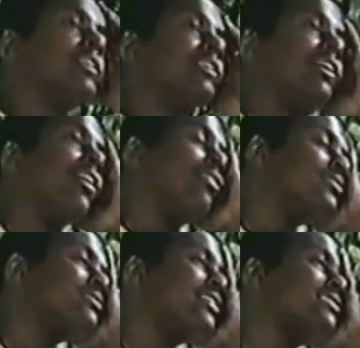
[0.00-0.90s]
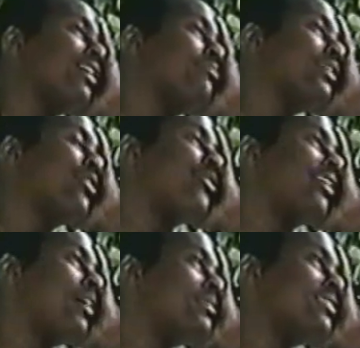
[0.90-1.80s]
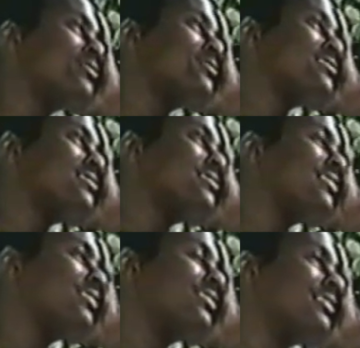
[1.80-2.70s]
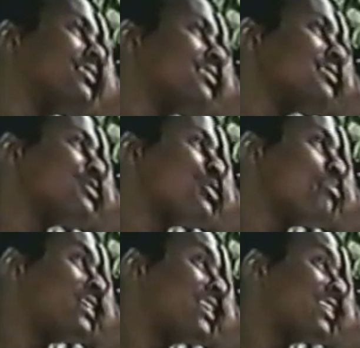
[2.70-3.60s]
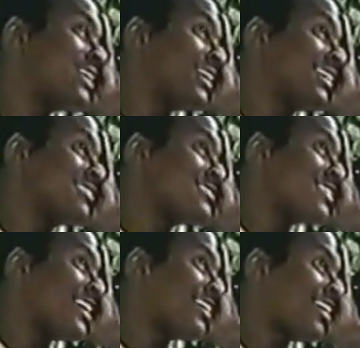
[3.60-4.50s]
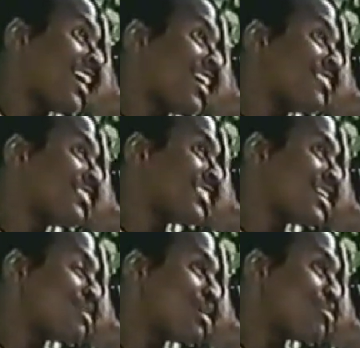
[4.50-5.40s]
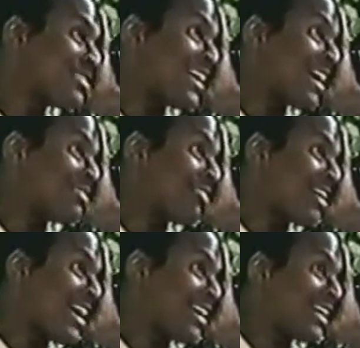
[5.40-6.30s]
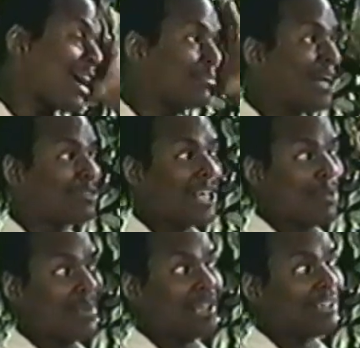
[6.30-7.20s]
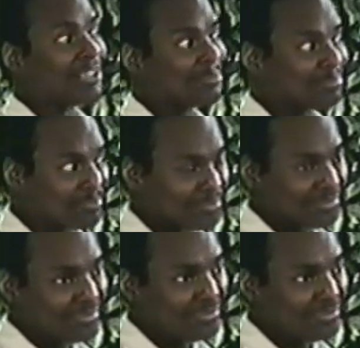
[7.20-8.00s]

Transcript: you know, since I've been going, I mean, there's just so many things that I've come up with that I've never had. I'm now diabetic. Right.